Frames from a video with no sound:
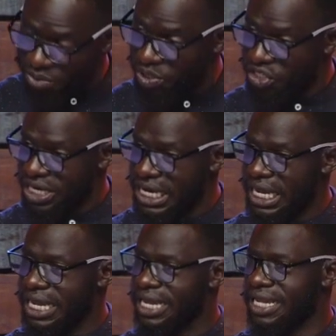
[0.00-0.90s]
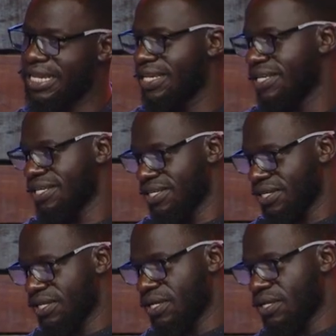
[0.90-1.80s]
especially
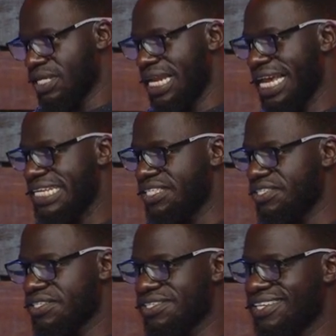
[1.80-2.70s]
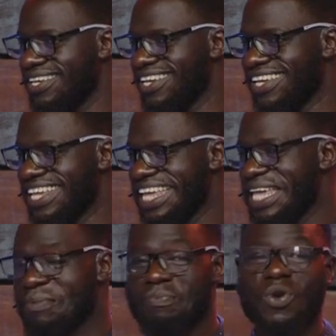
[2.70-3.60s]
the ladies,
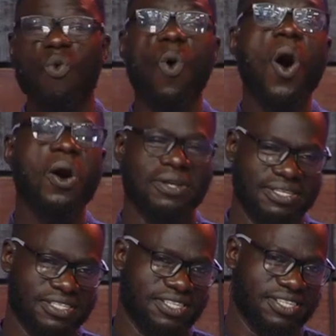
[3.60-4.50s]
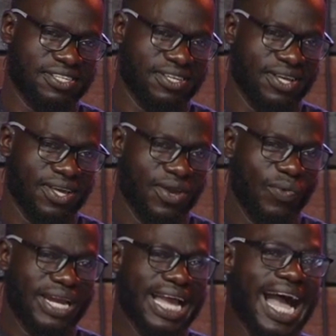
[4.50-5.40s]
be warned
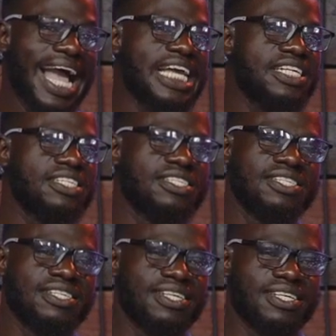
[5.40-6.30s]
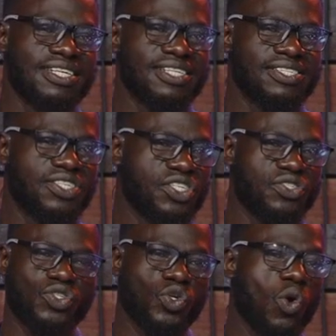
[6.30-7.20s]
when guys
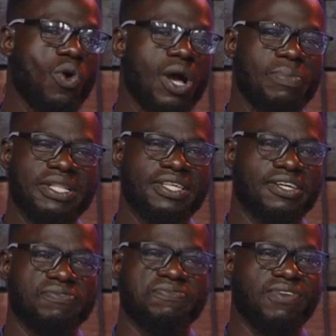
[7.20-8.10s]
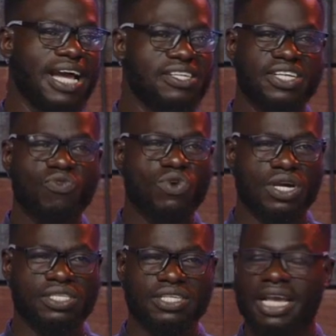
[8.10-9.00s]
just show up and they're flattering
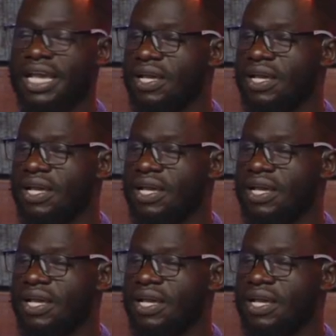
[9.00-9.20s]
words.